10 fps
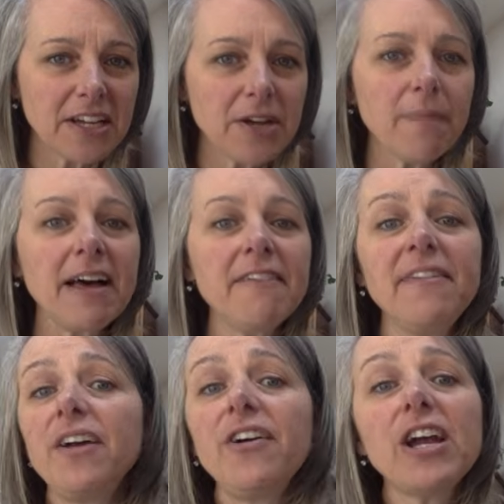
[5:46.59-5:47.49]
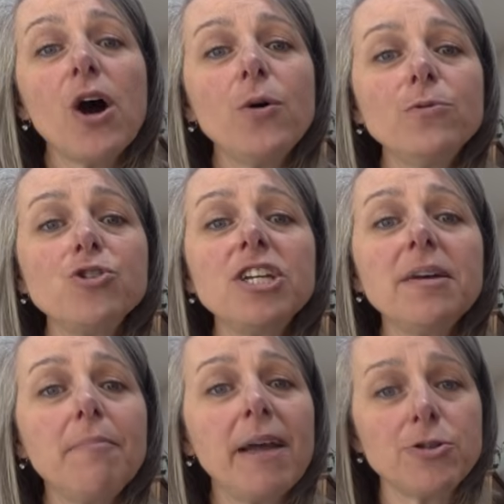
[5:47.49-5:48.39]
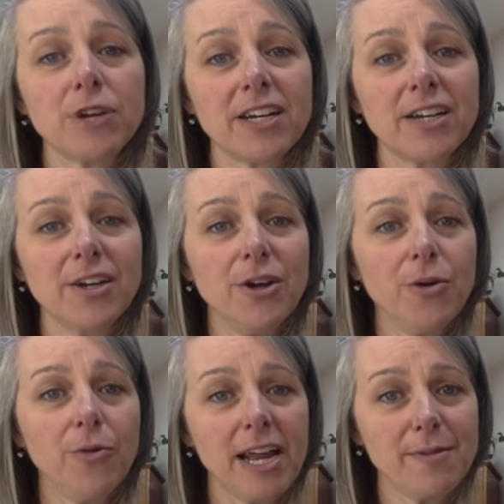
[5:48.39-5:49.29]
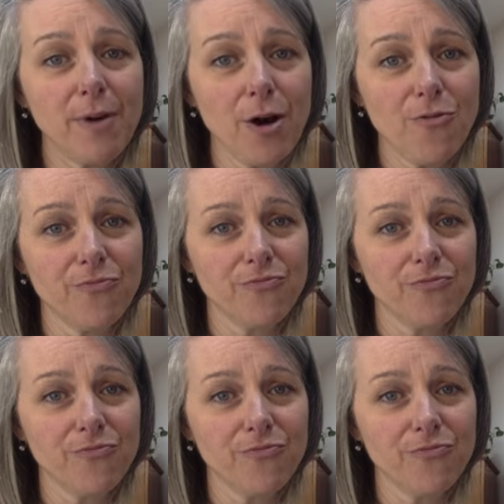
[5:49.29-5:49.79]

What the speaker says: my very own geometric rainbow.